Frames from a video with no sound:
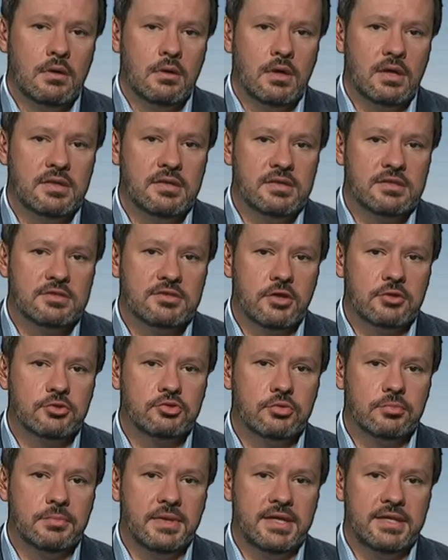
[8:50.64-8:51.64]
I think
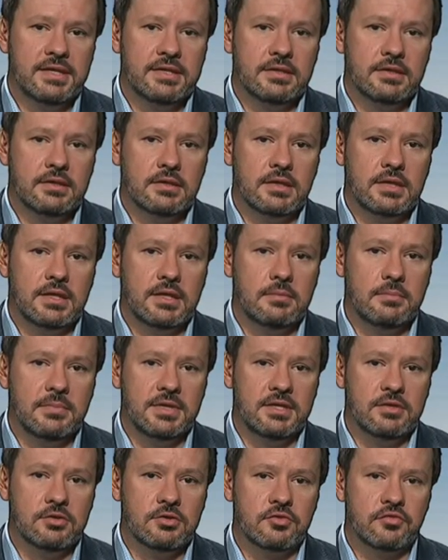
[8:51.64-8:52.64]
social media can
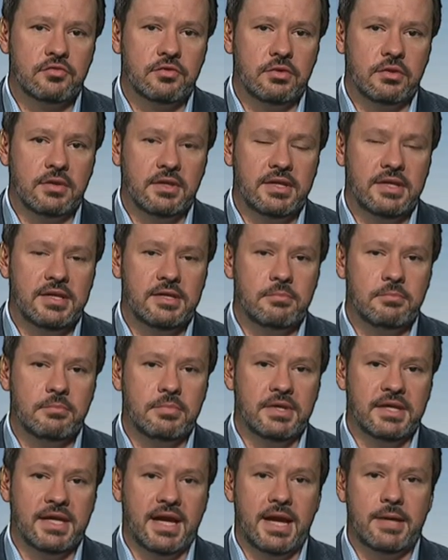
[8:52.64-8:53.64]
be useful in
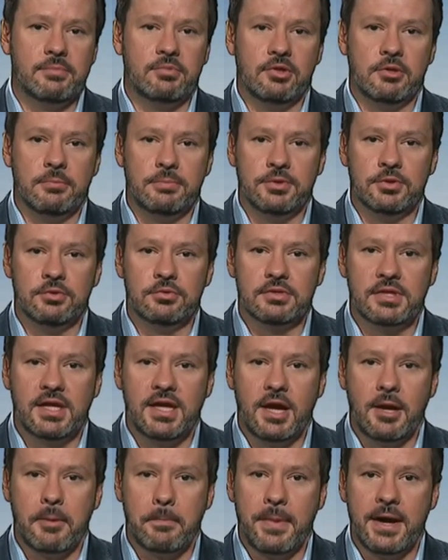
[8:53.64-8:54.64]
being able to build
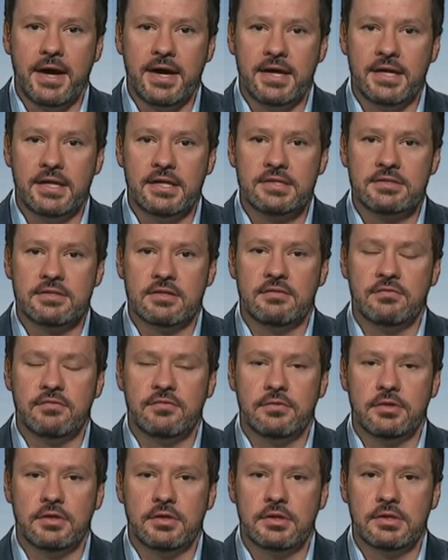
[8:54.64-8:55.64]
campaigns and
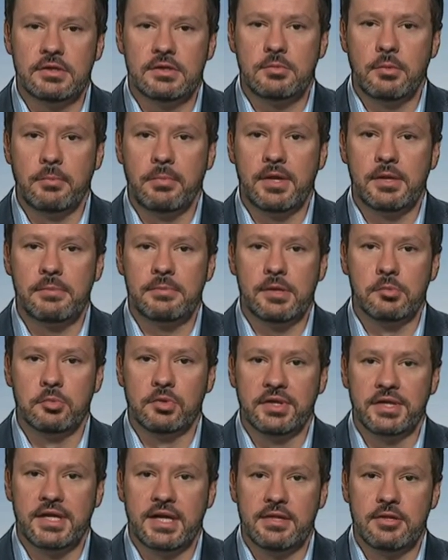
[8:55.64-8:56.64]
to bring people
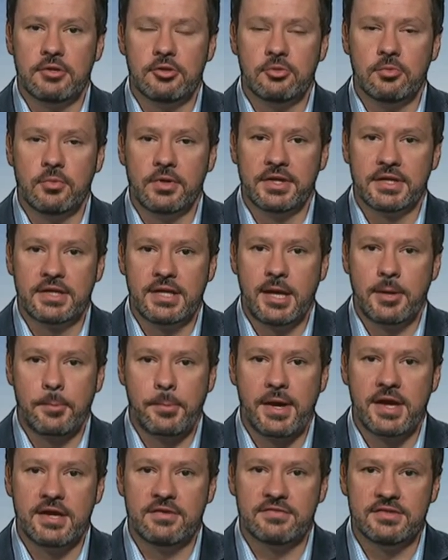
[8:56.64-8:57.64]
together who want to
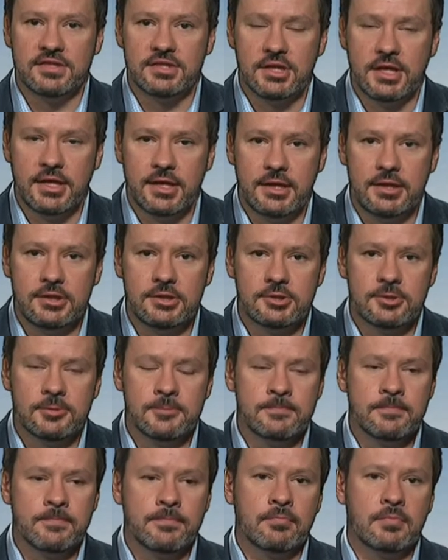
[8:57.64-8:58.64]
campaign for change.
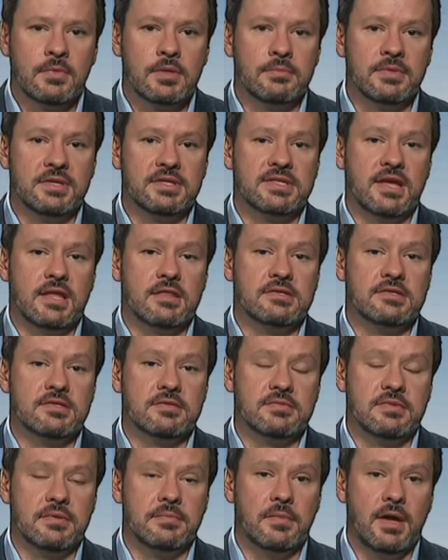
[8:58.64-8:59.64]
But as others
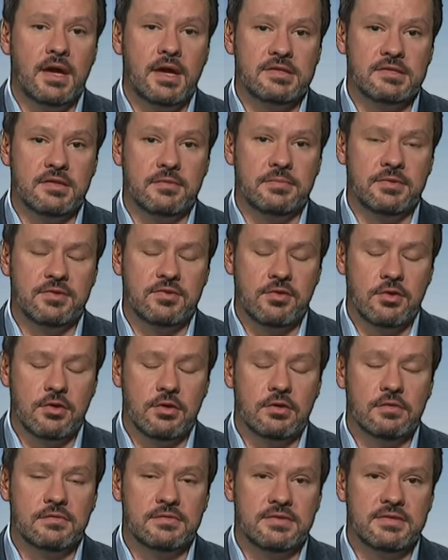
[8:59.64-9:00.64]
have
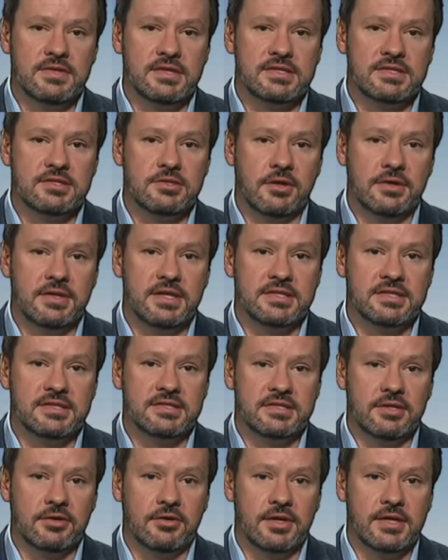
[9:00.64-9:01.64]
observed, it's not
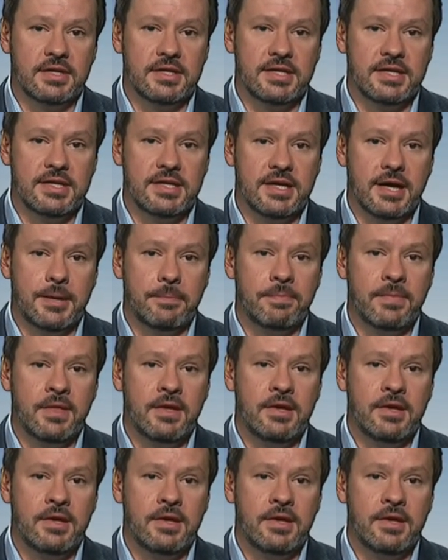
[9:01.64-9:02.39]
necessarily the